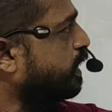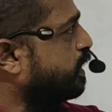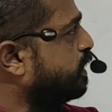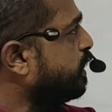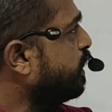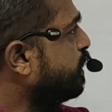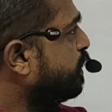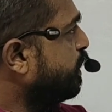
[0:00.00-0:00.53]

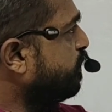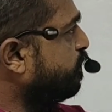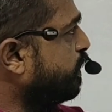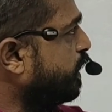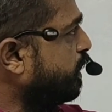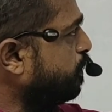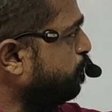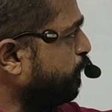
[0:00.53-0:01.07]
that
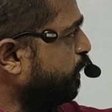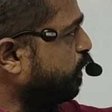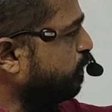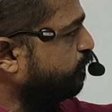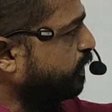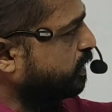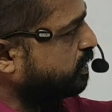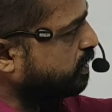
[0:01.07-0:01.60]
dividend p
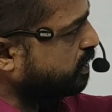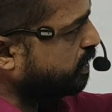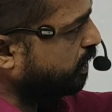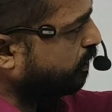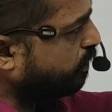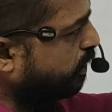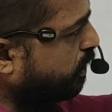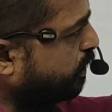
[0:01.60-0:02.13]
of x is
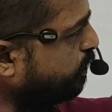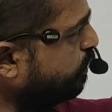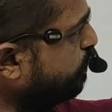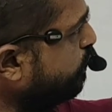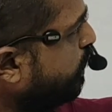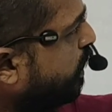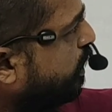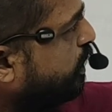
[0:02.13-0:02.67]
equal
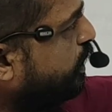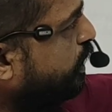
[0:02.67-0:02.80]
to